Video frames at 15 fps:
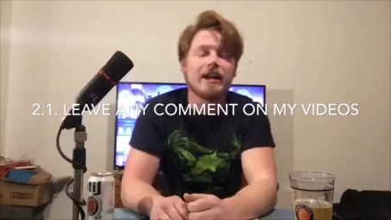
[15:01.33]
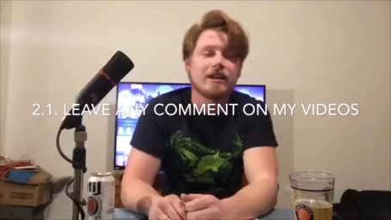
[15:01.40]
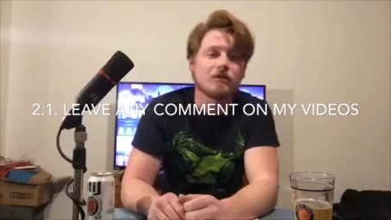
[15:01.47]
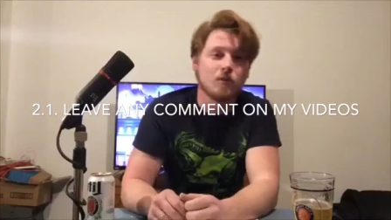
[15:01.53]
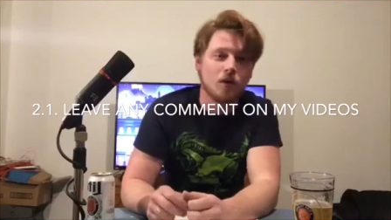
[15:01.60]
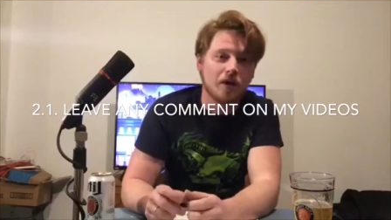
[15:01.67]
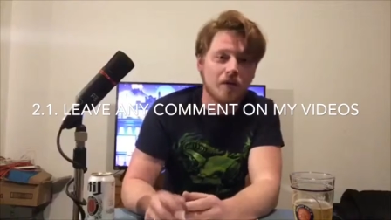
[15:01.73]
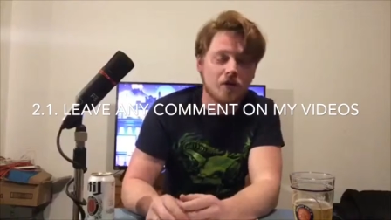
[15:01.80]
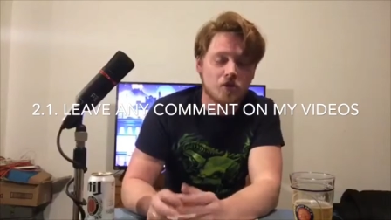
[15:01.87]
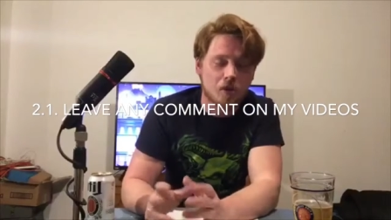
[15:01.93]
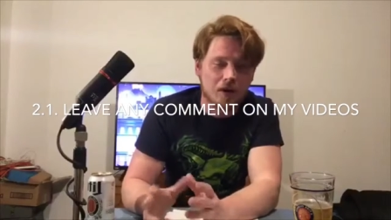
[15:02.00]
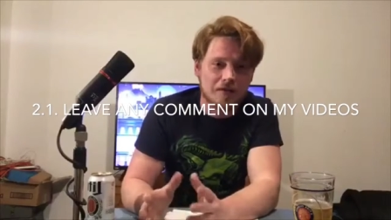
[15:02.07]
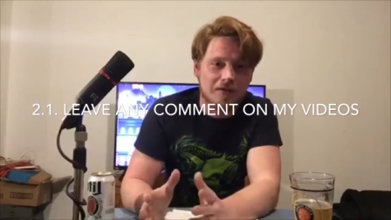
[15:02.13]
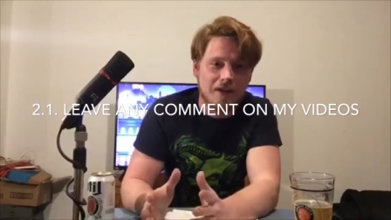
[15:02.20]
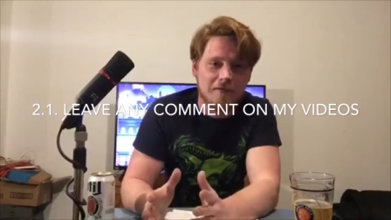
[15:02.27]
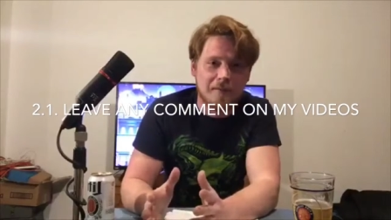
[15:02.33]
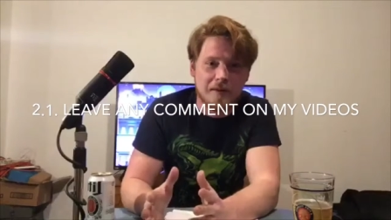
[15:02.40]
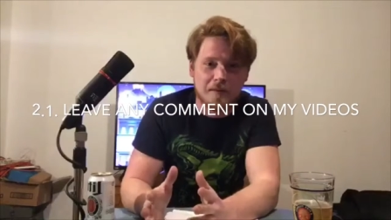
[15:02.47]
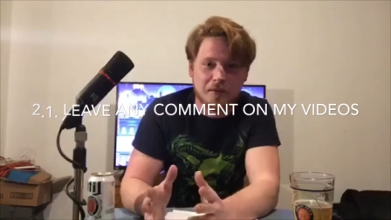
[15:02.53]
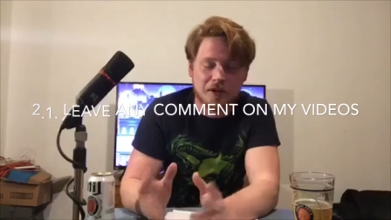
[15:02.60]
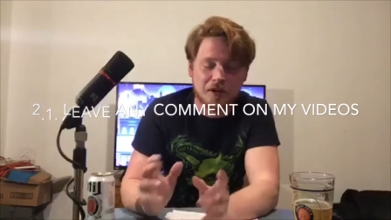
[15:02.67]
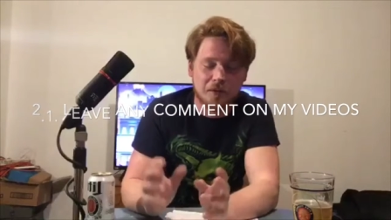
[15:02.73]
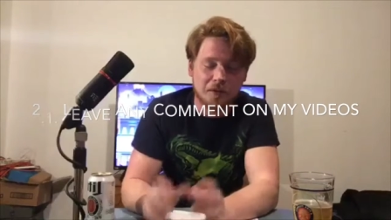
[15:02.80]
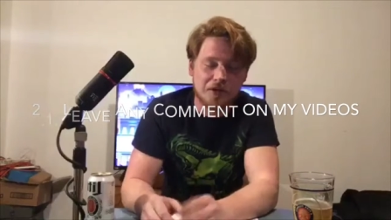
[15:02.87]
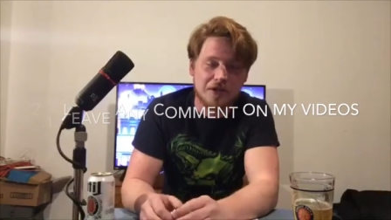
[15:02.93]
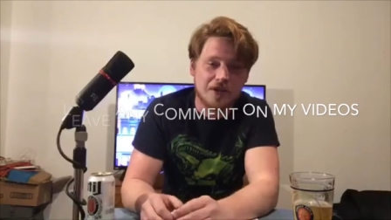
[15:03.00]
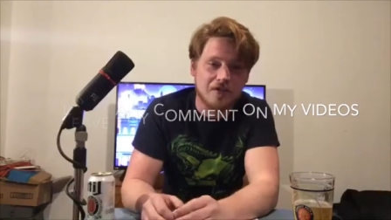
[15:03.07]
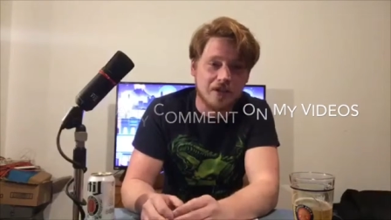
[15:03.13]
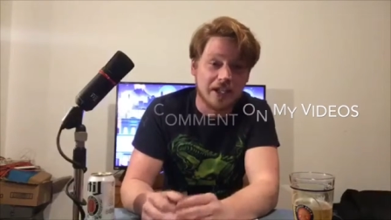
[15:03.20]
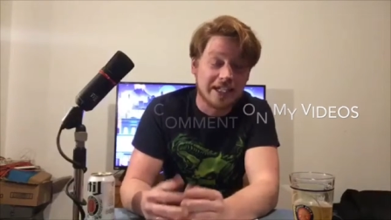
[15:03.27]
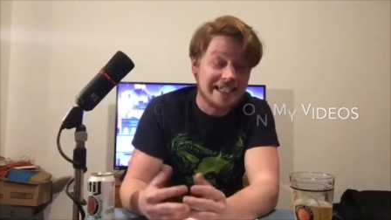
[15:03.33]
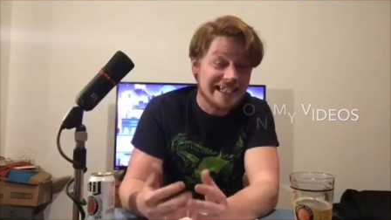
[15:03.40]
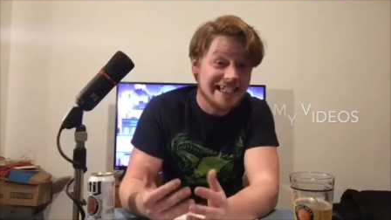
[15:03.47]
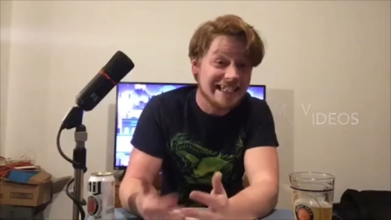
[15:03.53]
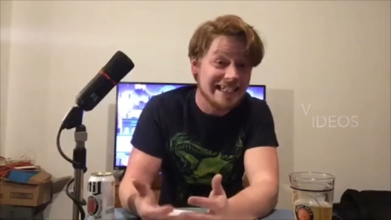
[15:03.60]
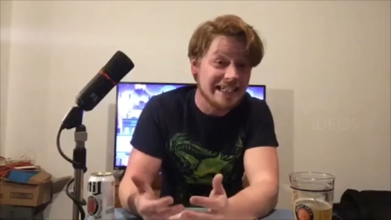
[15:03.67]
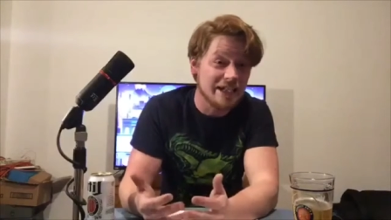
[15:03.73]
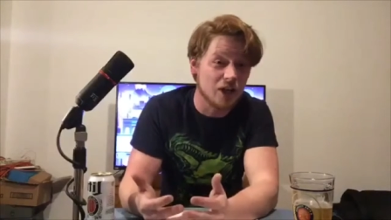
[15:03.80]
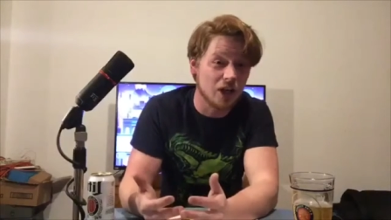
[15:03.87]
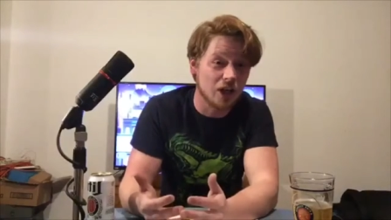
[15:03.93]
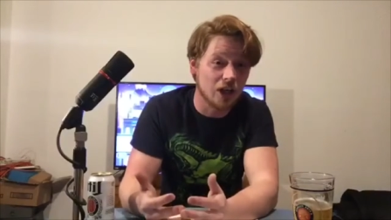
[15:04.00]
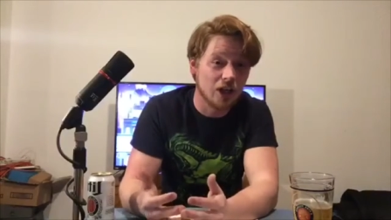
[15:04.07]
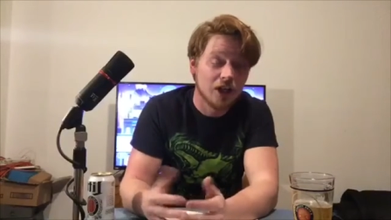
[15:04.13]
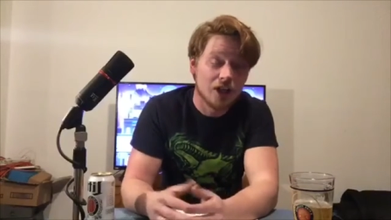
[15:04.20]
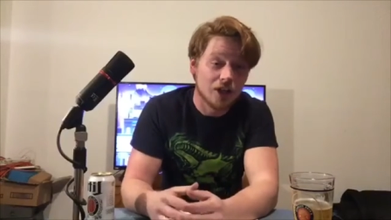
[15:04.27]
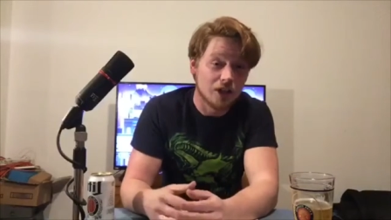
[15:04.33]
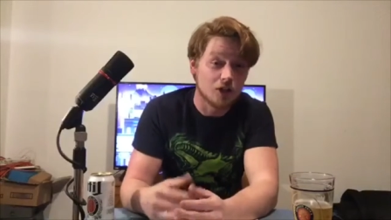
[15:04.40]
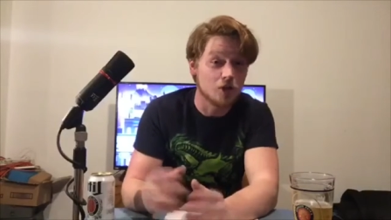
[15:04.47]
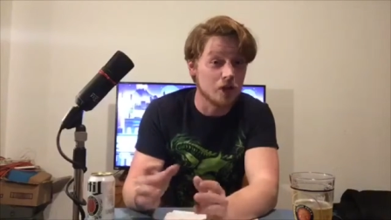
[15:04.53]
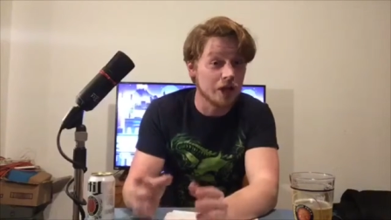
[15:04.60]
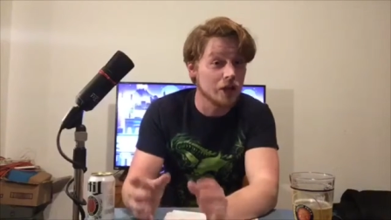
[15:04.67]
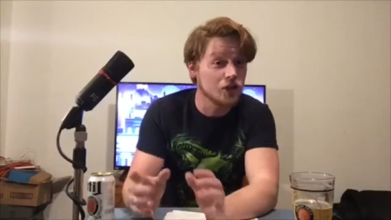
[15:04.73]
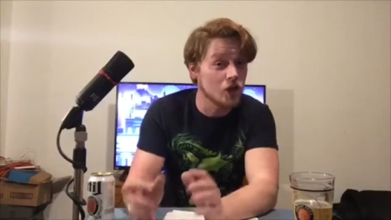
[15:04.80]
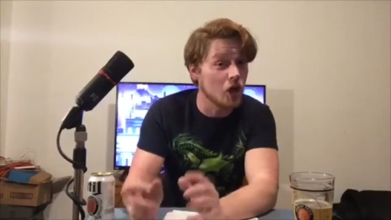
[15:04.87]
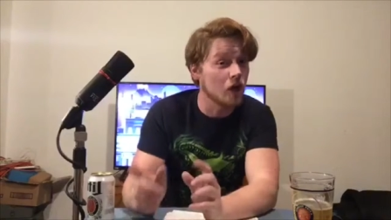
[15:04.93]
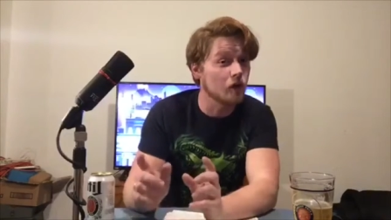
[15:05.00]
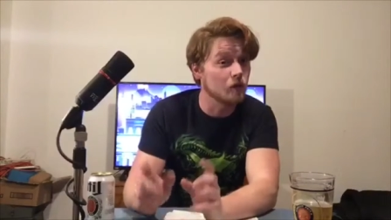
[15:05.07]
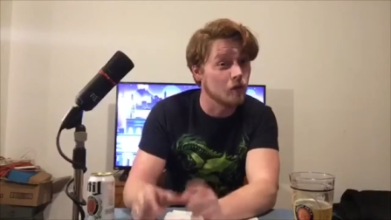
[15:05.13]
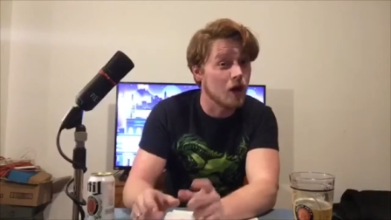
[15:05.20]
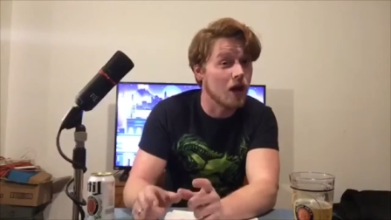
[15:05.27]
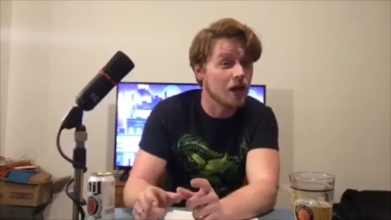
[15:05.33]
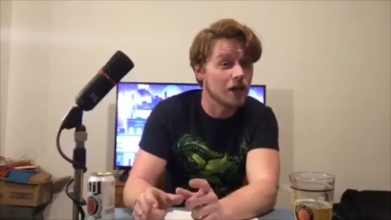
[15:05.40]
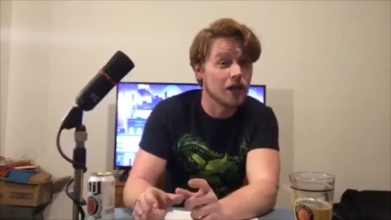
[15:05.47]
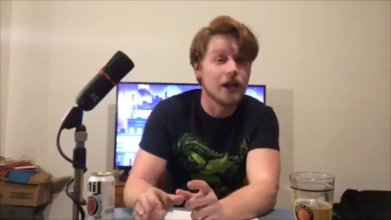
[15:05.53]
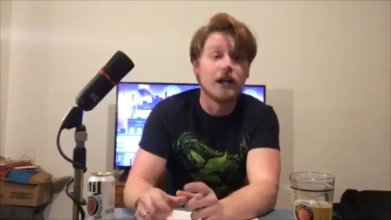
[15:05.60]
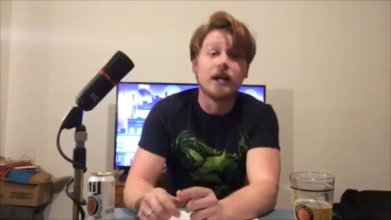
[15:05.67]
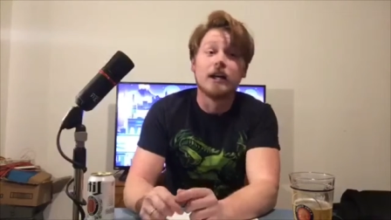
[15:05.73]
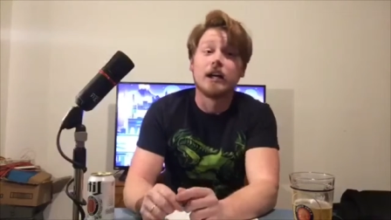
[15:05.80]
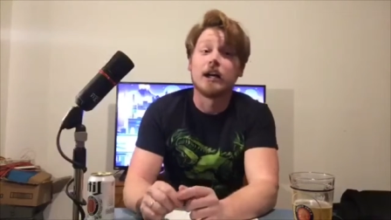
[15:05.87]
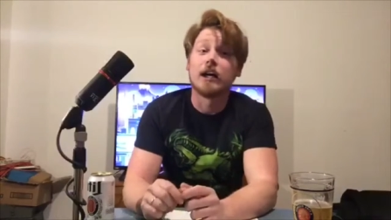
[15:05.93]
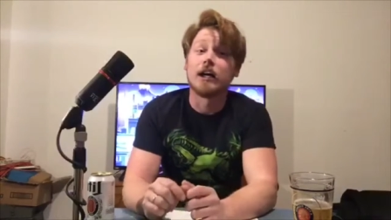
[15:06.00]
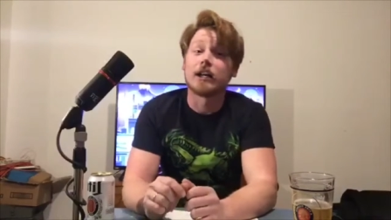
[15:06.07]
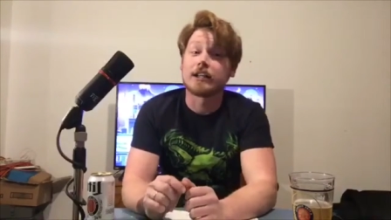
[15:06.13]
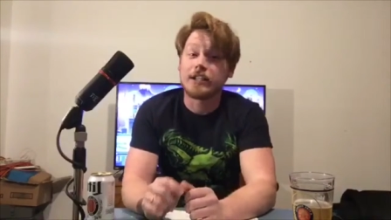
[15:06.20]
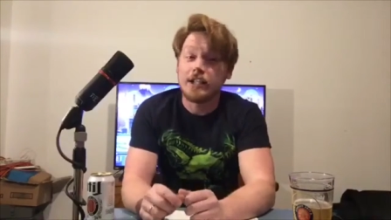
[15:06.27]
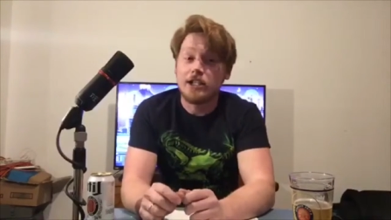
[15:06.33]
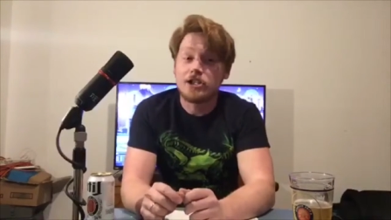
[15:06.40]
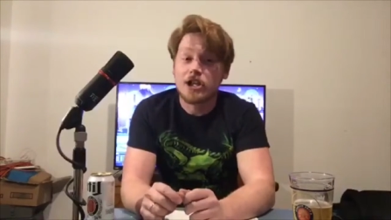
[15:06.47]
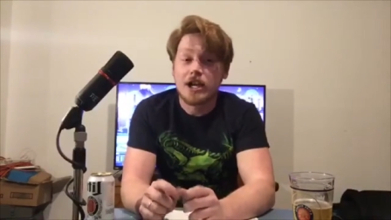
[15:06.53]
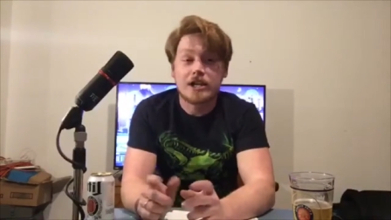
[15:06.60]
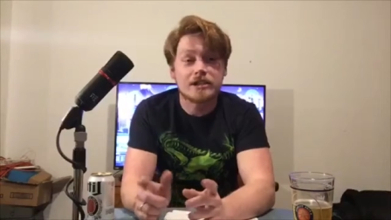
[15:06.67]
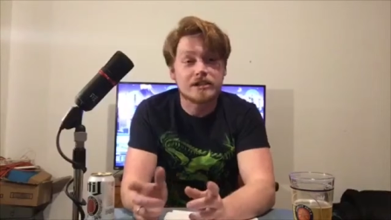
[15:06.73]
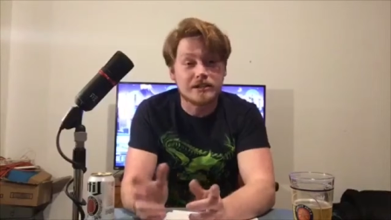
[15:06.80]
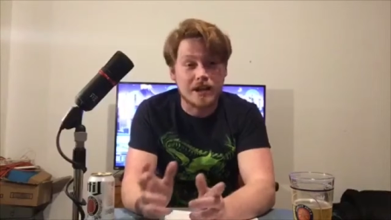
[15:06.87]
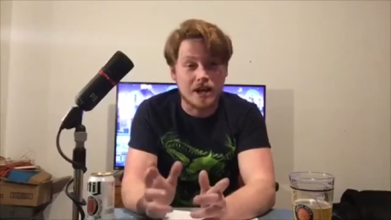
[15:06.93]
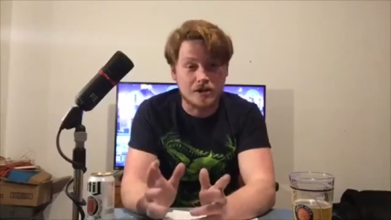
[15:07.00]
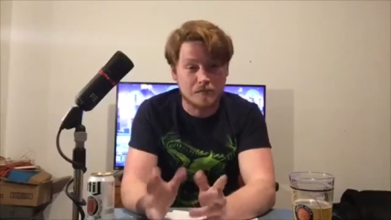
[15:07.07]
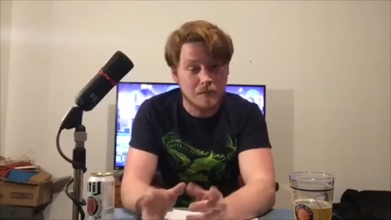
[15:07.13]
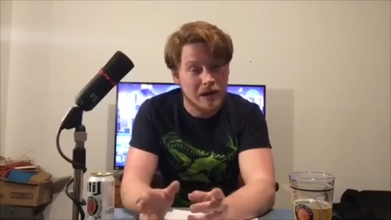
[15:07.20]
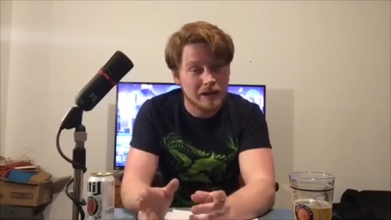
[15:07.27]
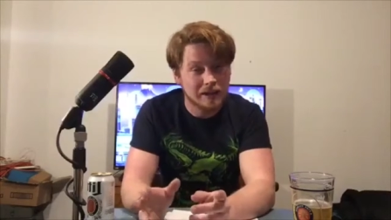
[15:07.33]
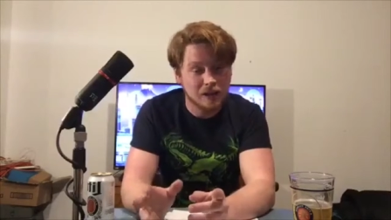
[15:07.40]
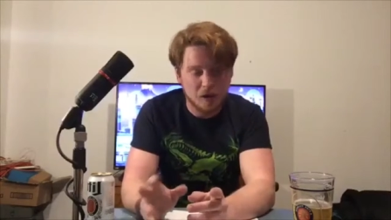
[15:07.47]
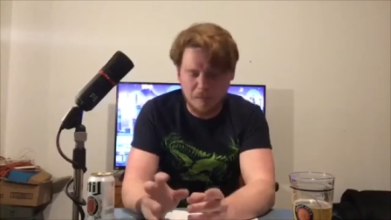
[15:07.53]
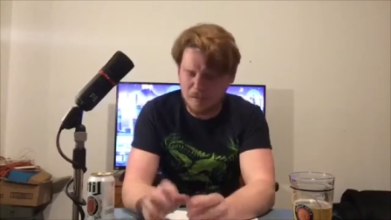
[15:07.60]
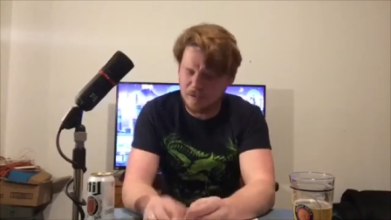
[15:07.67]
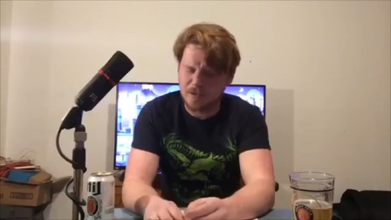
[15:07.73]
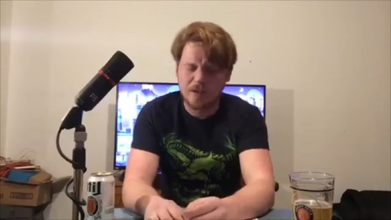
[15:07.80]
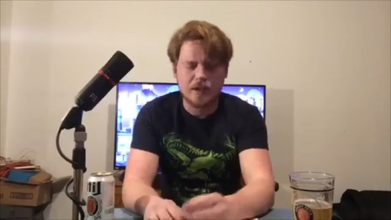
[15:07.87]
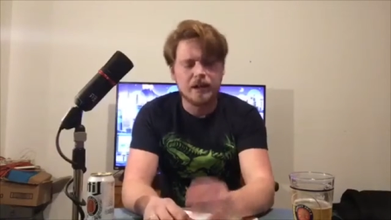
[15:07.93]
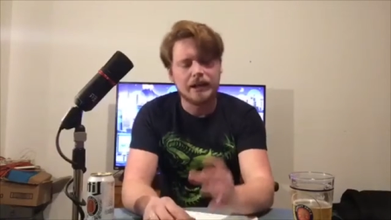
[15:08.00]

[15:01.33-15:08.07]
as one of the 25 people that are receiving a DTR Drink Talk Rock keychain / bottle opener.